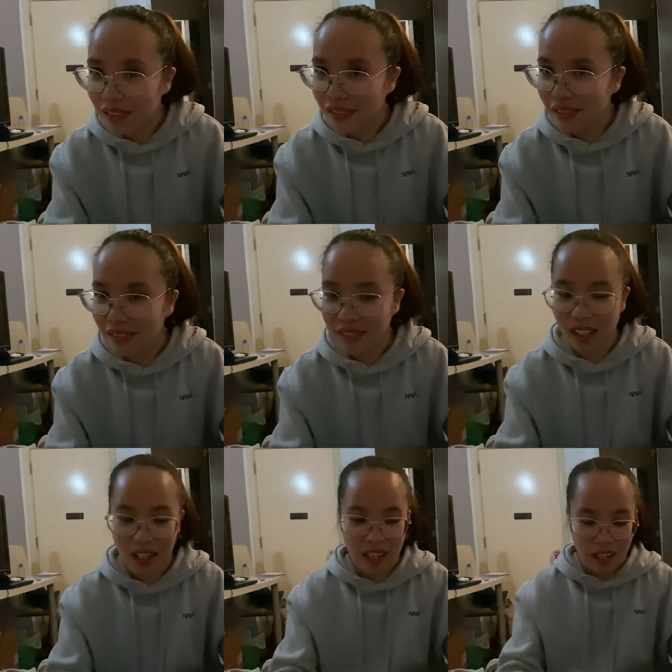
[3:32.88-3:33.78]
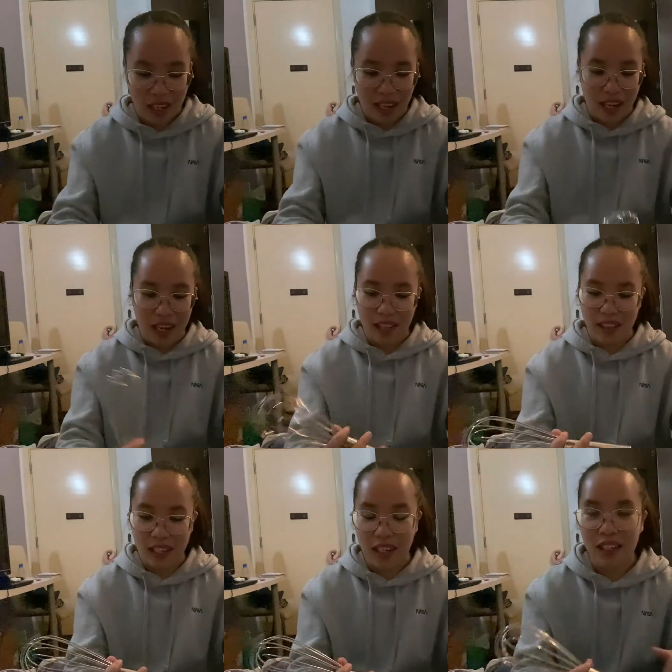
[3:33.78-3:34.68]
Hmm. And
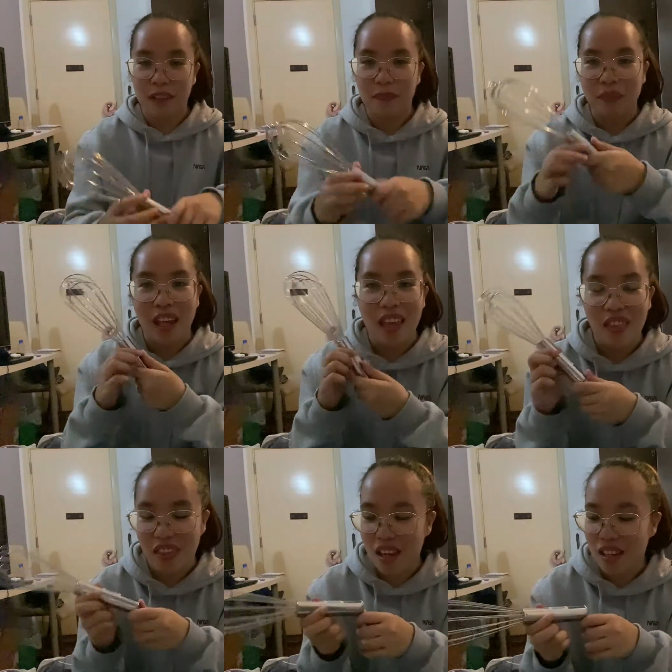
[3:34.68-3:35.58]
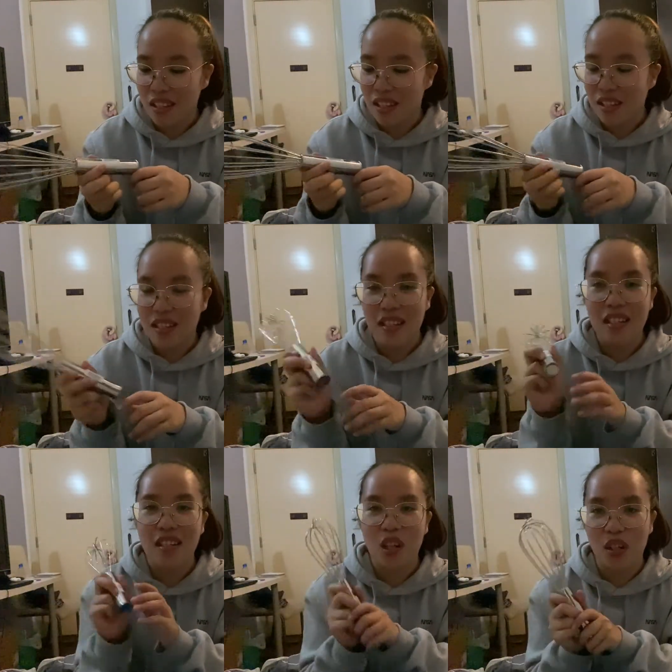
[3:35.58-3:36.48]
then this this
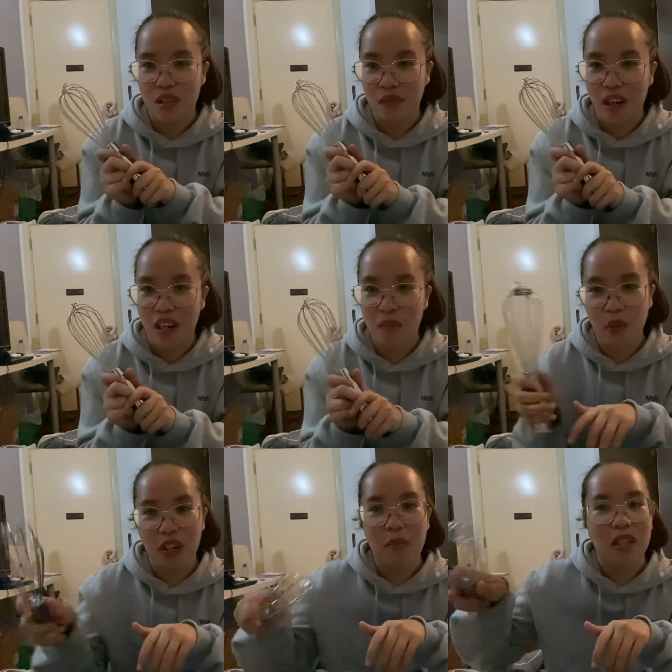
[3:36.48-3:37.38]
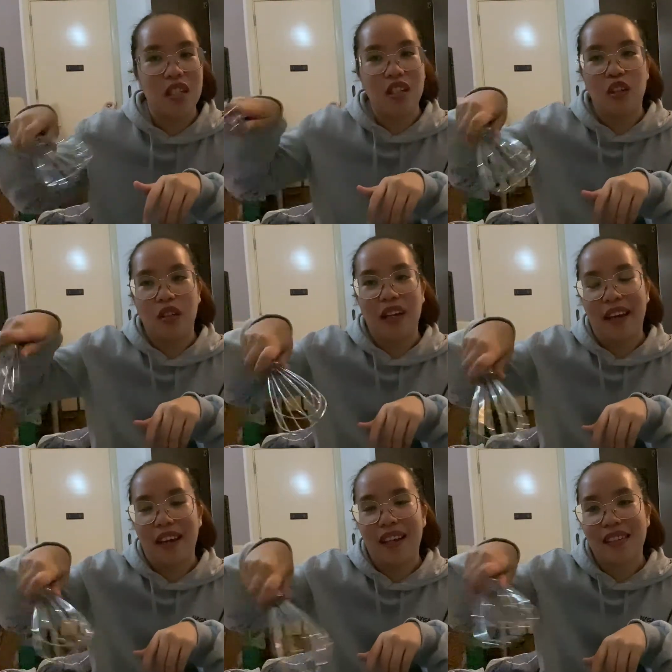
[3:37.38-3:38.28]
is also very important because, you know,
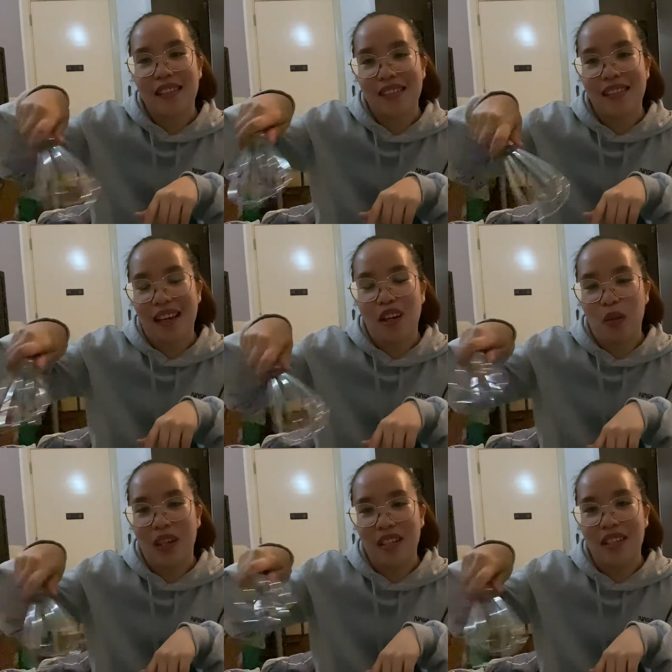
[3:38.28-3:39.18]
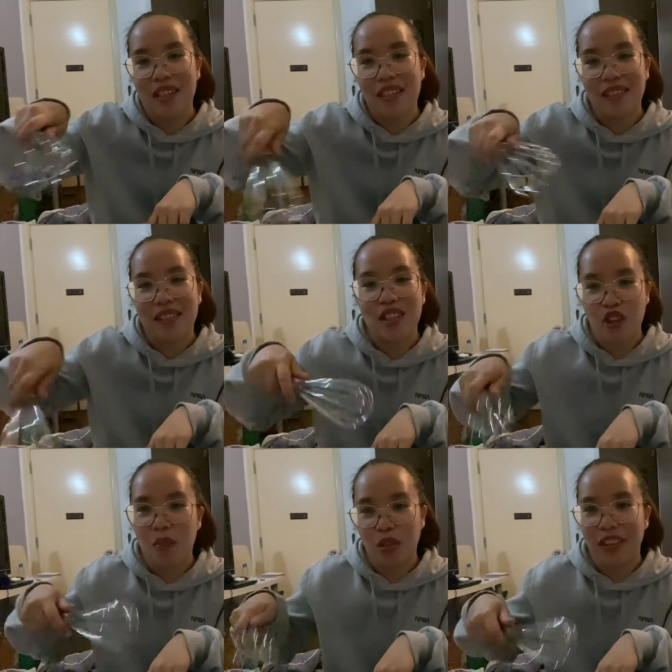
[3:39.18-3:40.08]
eggs, I always eat
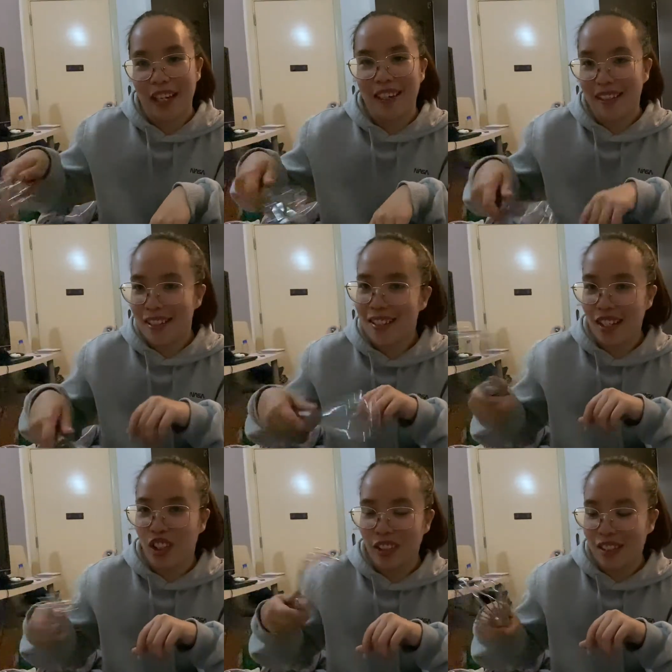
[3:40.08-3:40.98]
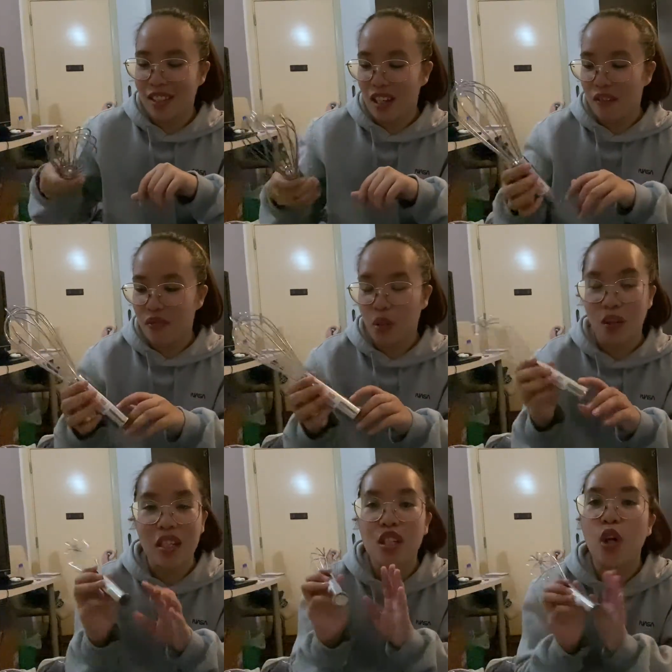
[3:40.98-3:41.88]
scrambled eggs and all that stuff. So
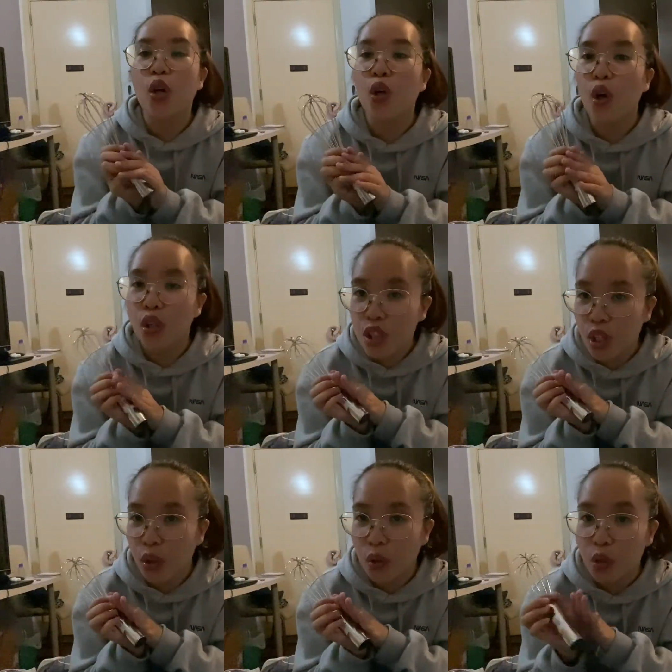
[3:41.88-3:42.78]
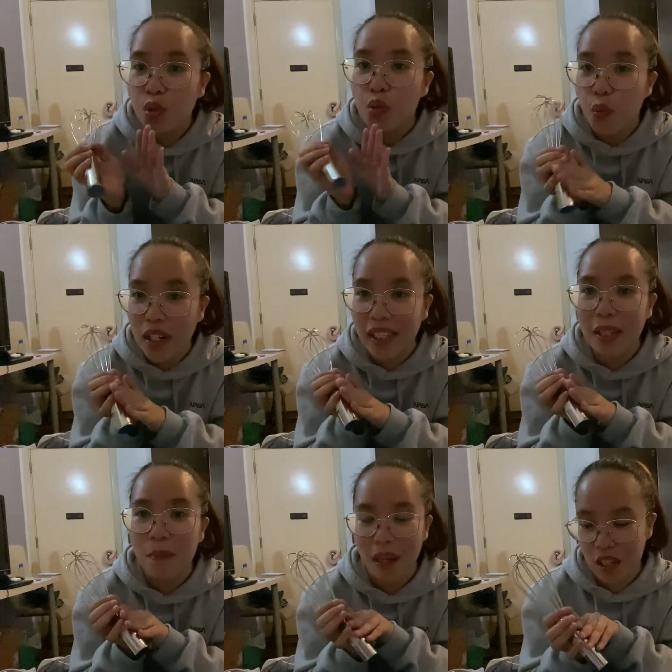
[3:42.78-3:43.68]
this is also twenty
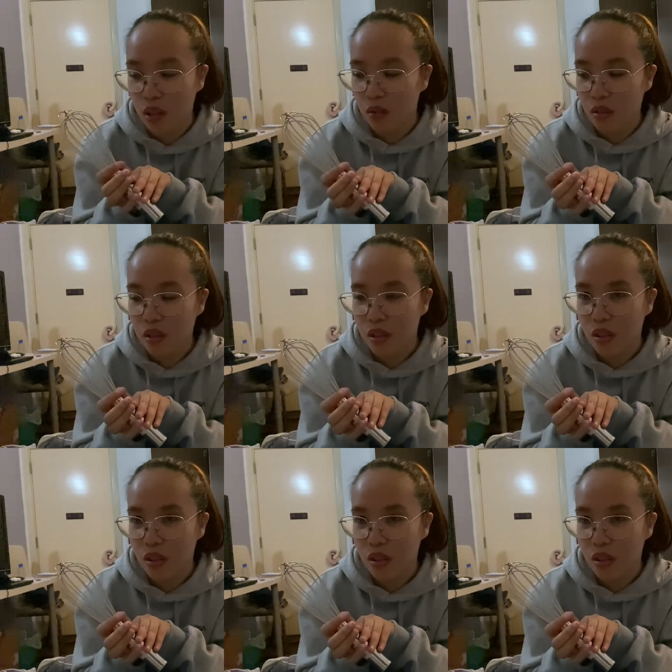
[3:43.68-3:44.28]
pesos